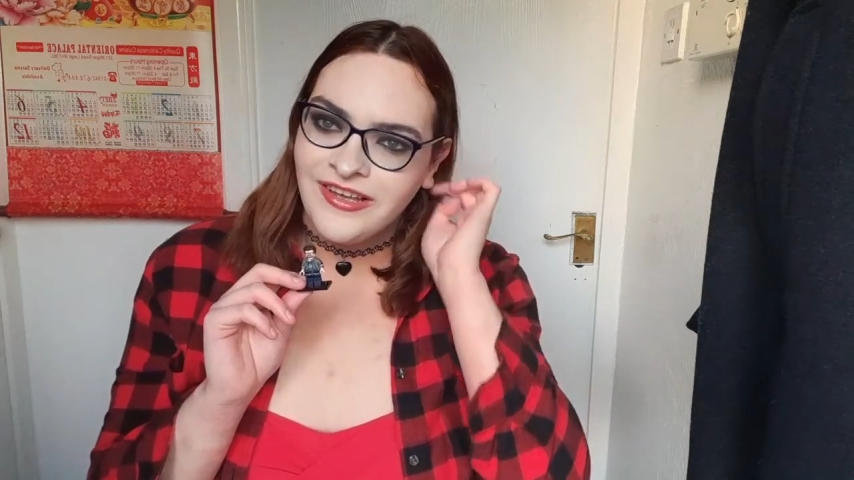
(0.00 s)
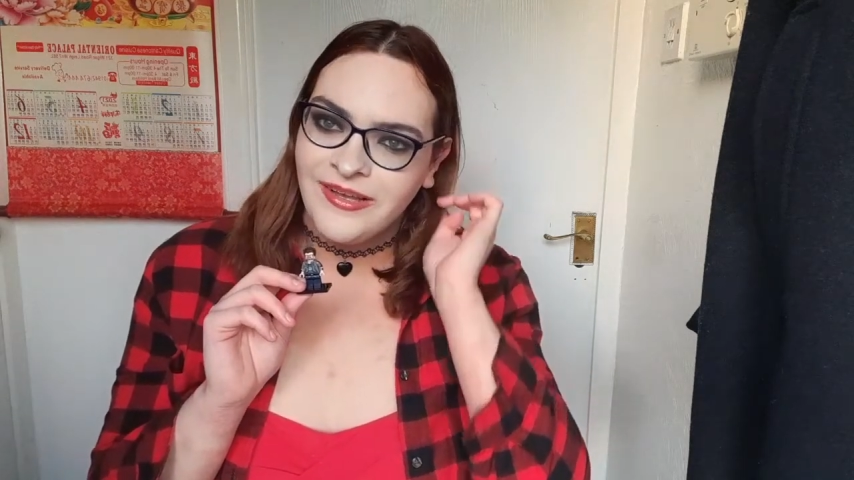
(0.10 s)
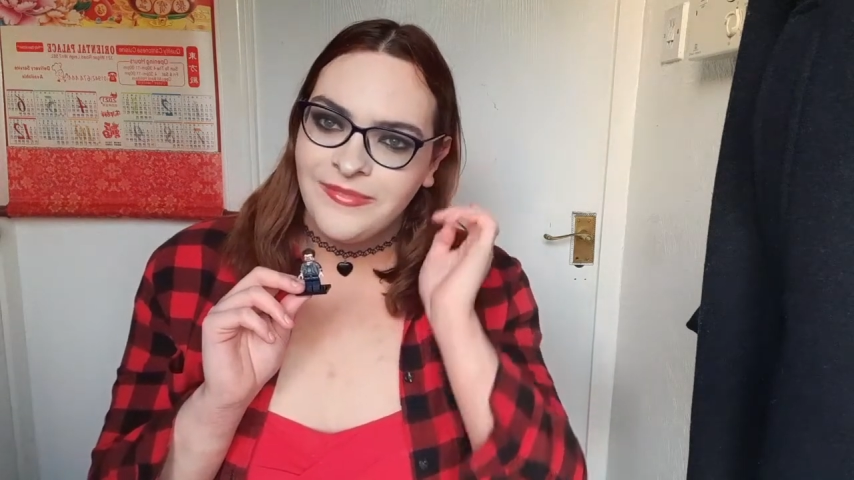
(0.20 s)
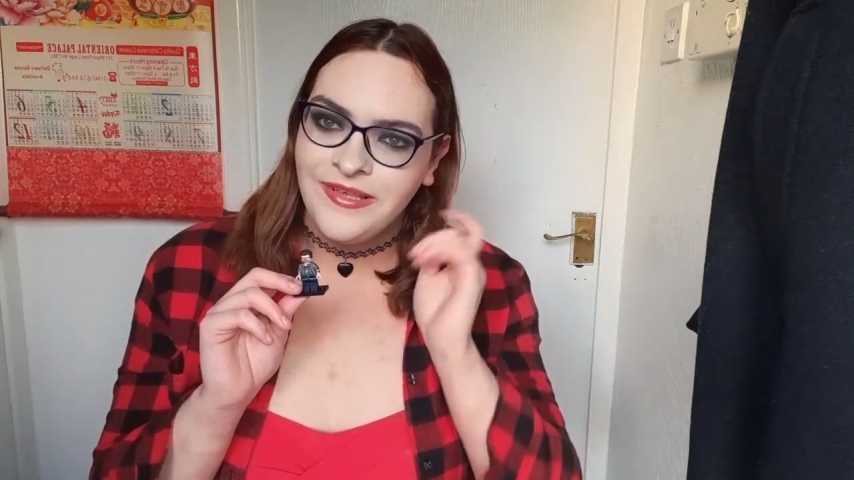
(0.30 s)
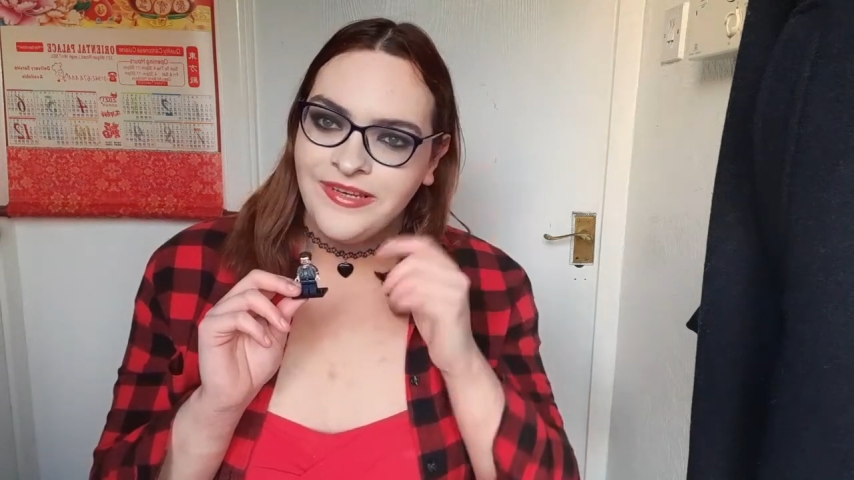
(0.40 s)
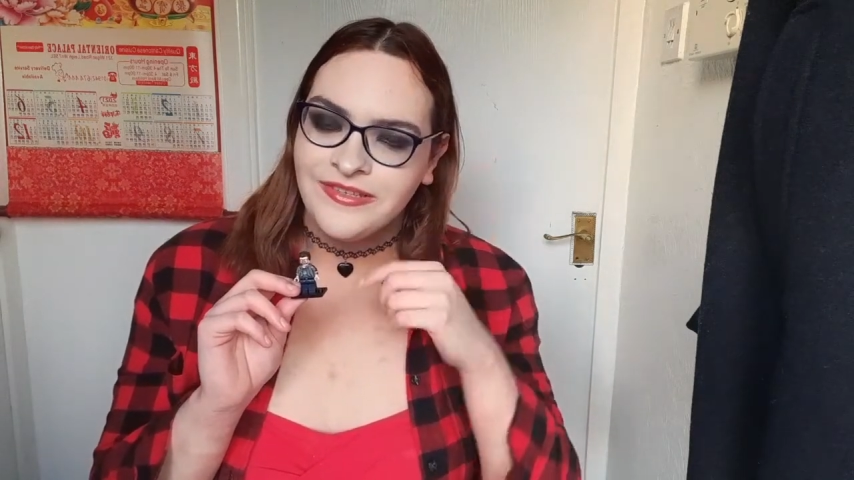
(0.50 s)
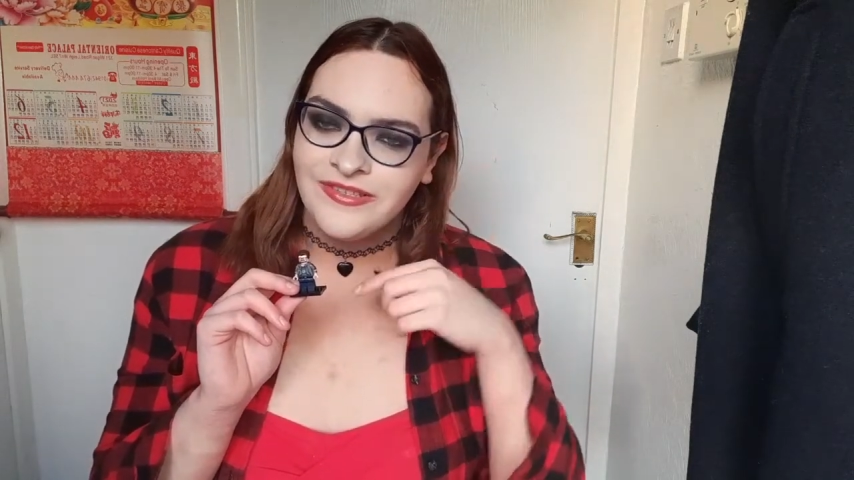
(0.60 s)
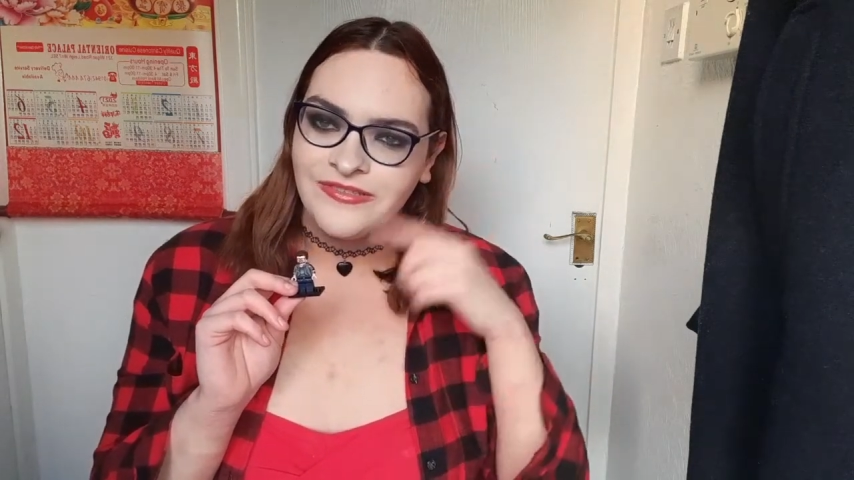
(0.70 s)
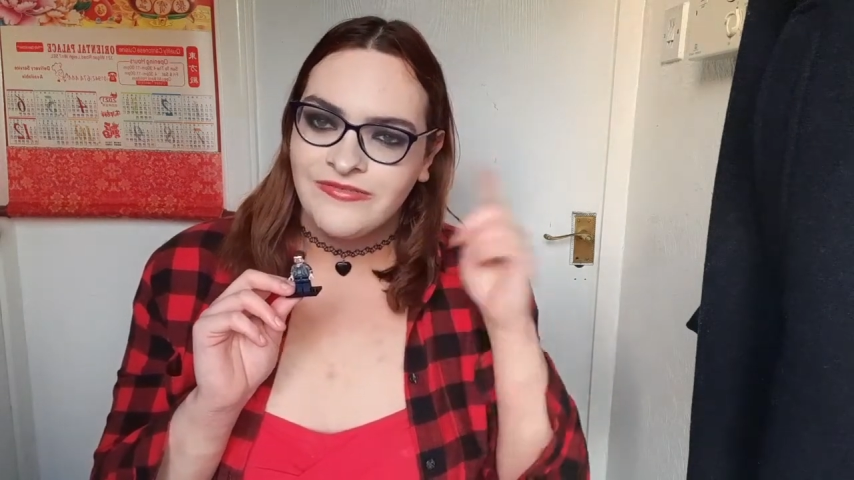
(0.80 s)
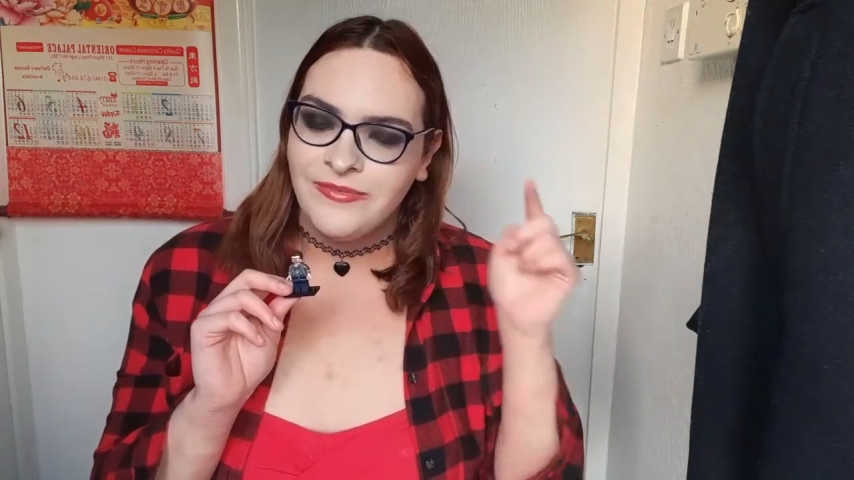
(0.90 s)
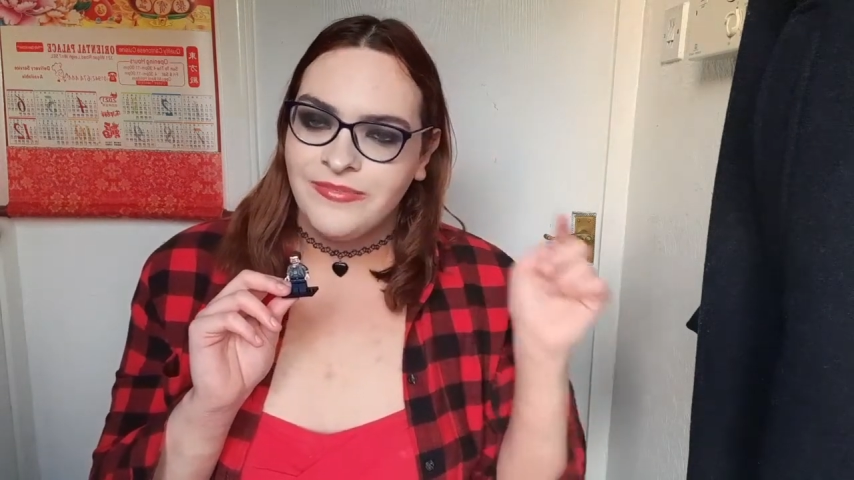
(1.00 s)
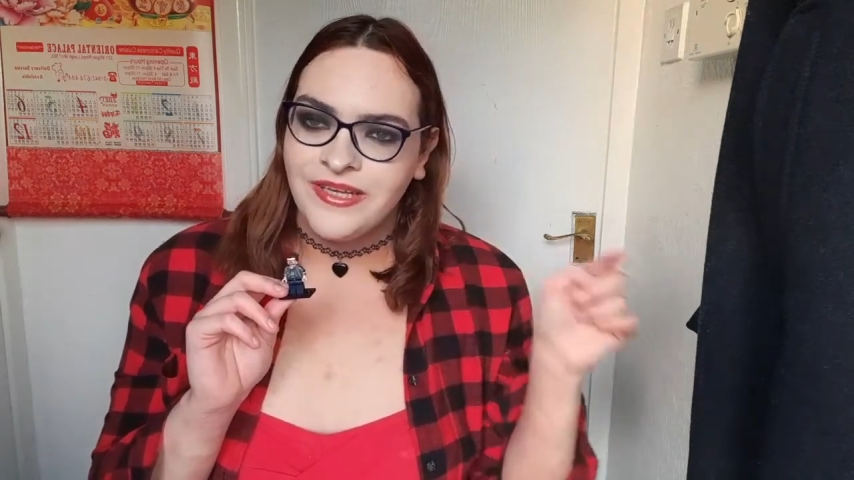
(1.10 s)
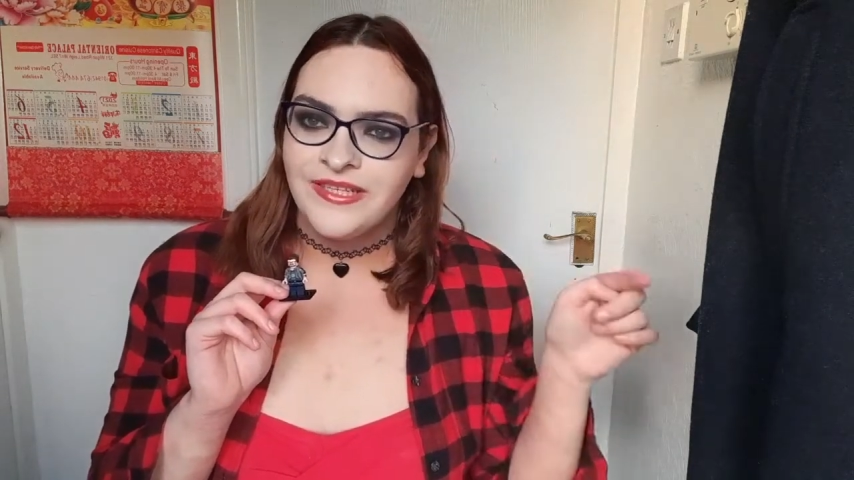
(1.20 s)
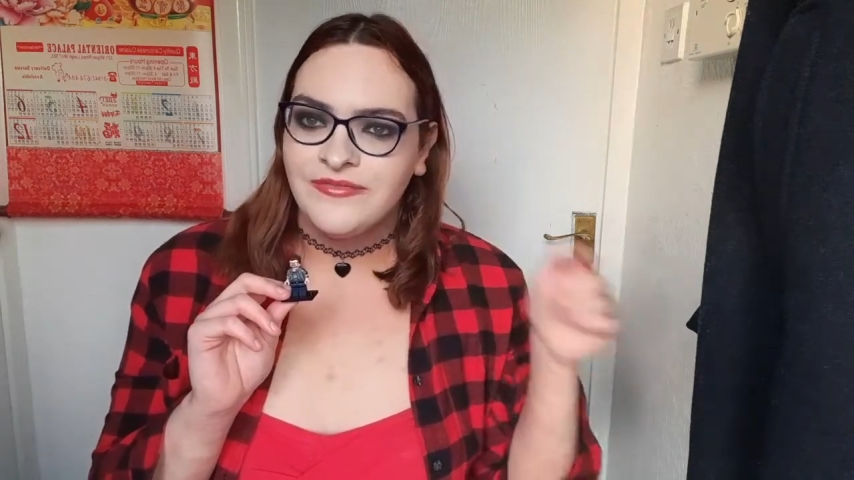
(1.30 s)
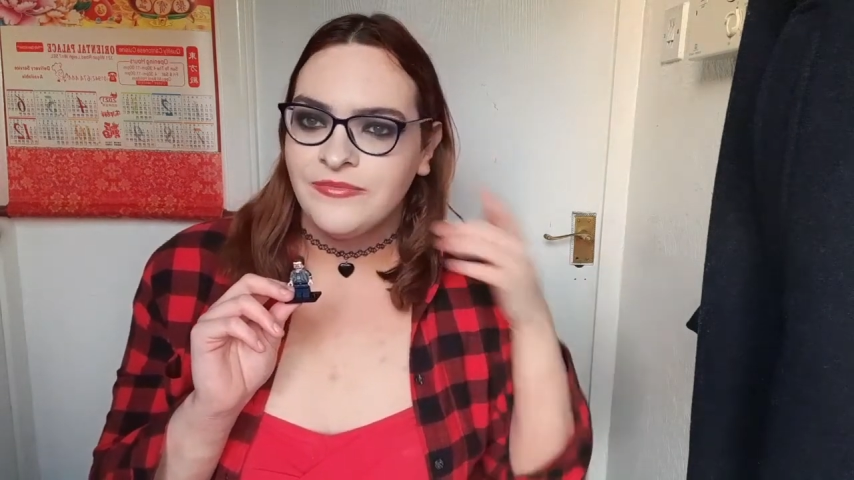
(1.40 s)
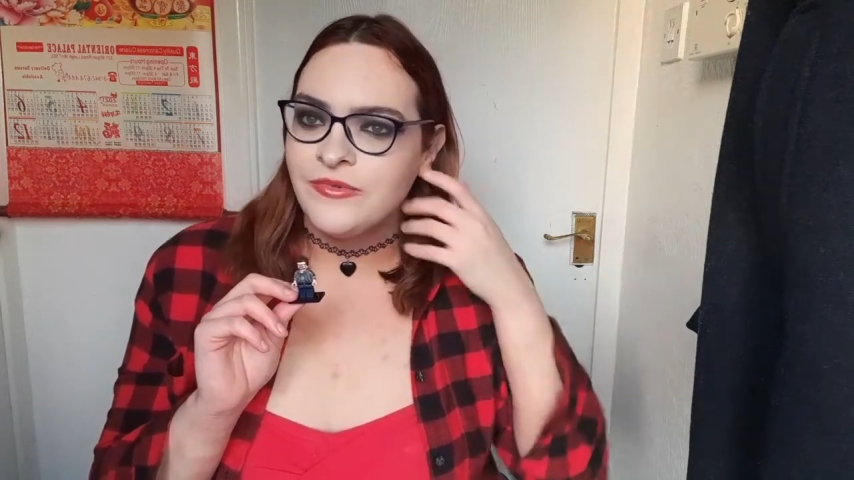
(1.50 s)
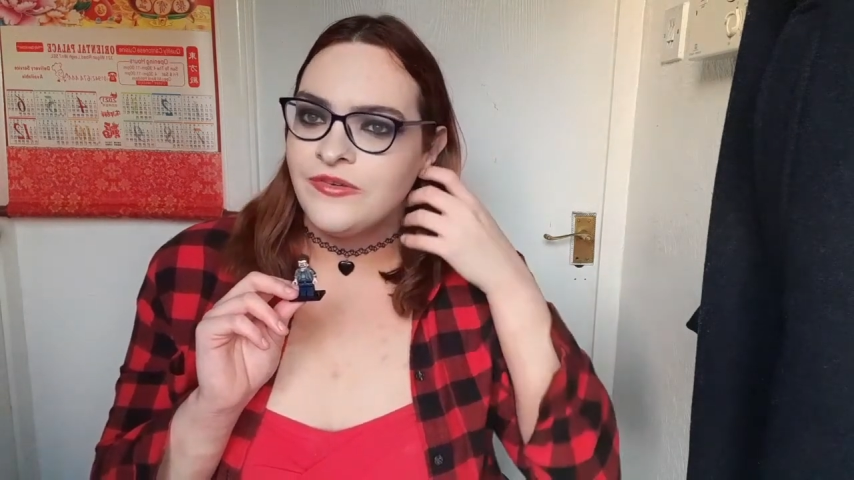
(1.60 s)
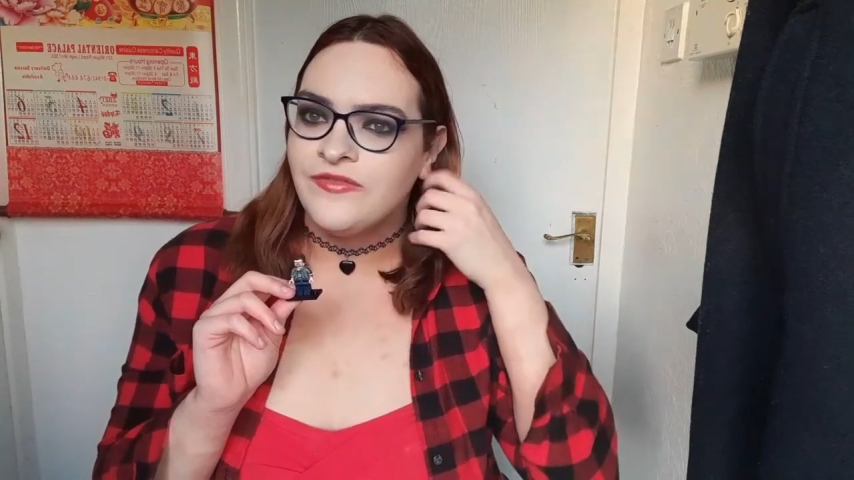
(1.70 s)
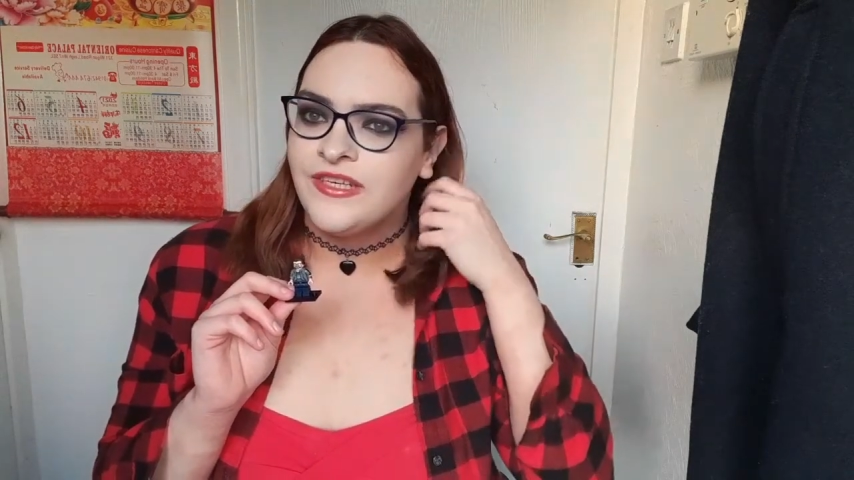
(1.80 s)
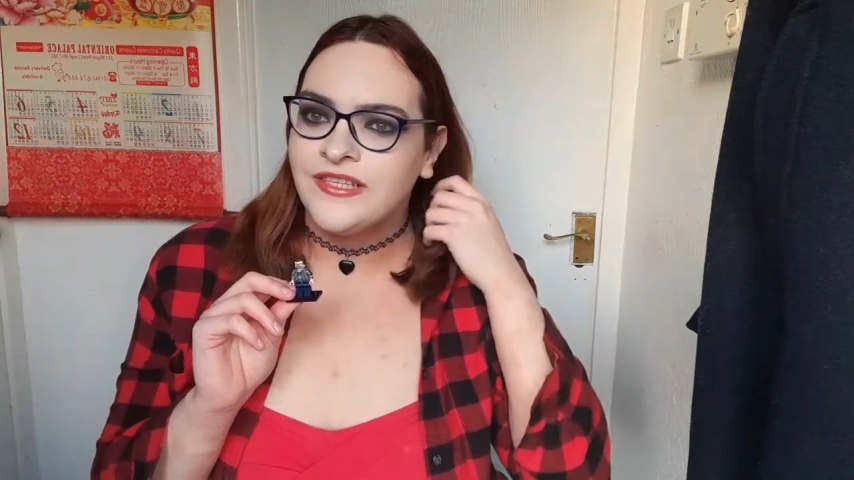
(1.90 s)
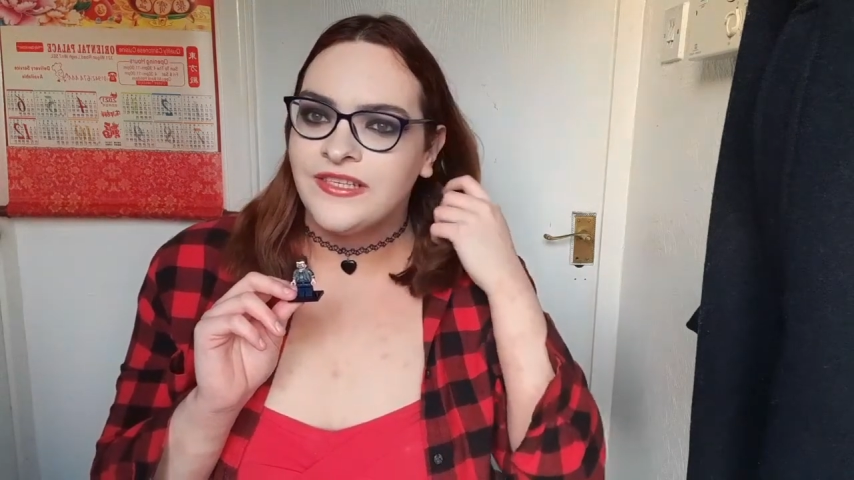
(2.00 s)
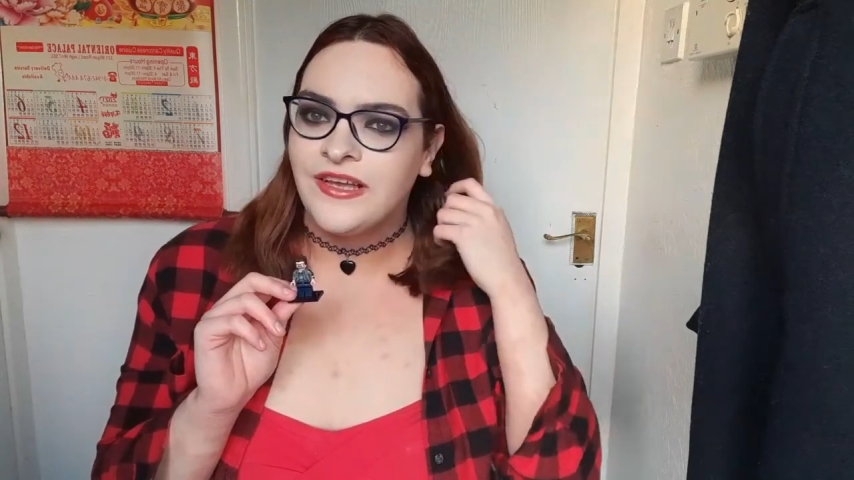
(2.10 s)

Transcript: Um, he does screenplays for movies,